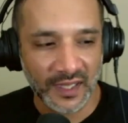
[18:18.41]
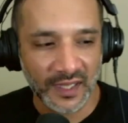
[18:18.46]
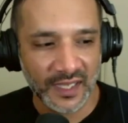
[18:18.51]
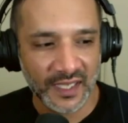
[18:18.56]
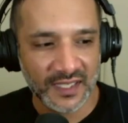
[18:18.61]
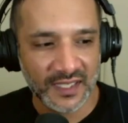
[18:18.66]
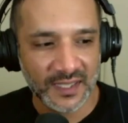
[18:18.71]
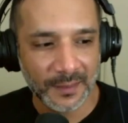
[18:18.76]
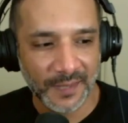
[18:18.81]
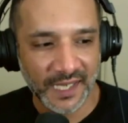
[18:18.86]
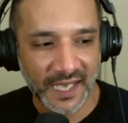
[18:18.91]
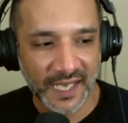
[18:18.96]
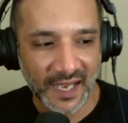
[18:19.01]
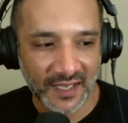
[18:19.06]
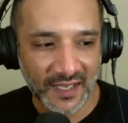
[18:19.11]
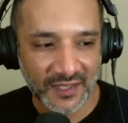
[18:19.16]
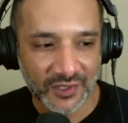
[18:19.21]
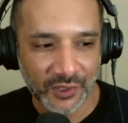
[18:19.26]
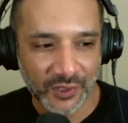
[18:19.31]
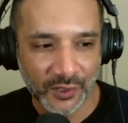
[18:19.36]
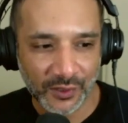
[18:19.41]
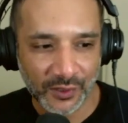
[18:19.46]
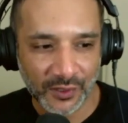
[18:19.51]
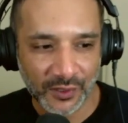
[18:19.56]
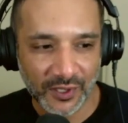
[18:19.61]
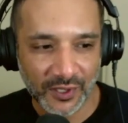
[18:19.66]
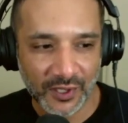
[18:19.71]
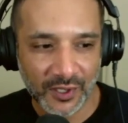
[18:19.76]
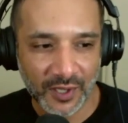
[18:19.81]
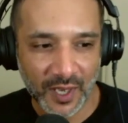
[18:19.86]
I think somebody asked
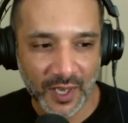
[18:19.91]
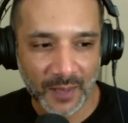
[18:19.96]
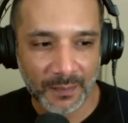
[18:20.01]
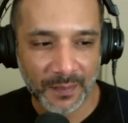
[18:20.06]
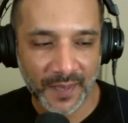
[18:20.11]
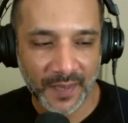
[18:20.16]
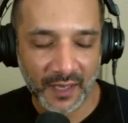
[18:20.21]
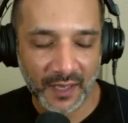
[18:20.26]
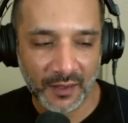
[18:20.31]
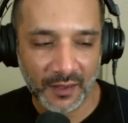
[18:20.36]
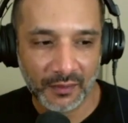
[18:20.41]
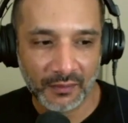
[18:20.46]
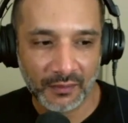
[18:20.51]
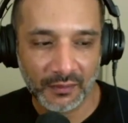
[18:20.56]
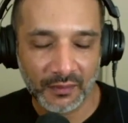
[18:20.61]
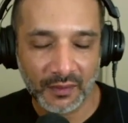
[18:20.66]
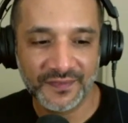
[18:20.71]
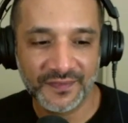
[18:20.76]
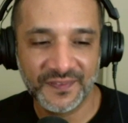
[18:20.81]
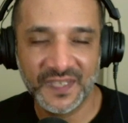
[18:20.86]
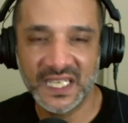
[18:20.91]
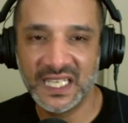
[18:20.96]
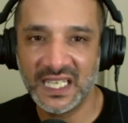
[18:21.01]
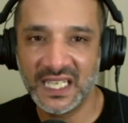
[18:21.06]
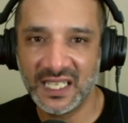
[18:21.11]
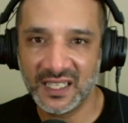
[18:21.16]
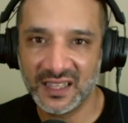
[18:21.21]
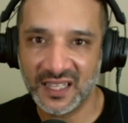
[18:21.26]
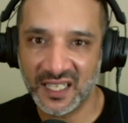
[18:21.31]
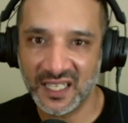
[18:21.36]
earlier about
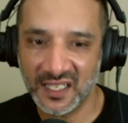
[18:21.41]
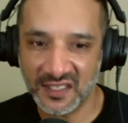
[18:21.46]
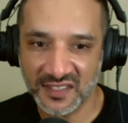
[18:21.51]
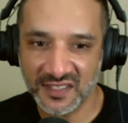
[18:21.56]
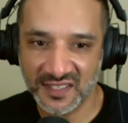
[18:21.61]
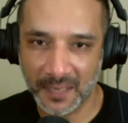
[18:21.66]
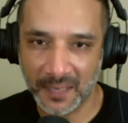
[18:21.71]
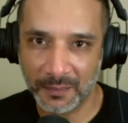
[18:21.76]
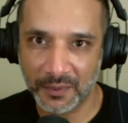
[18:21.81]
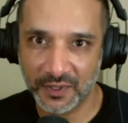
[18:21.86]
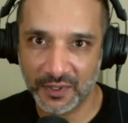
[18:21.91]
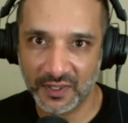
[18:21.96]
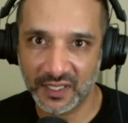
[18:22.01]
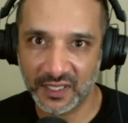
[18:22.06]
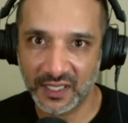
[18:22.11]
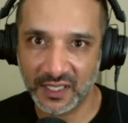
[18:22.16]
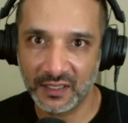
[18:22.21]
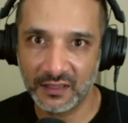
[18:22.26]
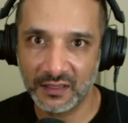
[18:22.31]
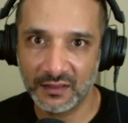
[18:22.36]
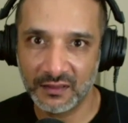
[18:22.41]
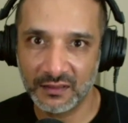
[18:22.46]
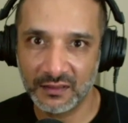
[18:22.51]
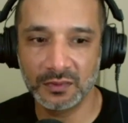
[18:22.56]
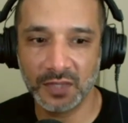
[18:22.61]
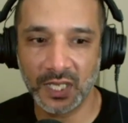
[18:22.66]
feeding things separately.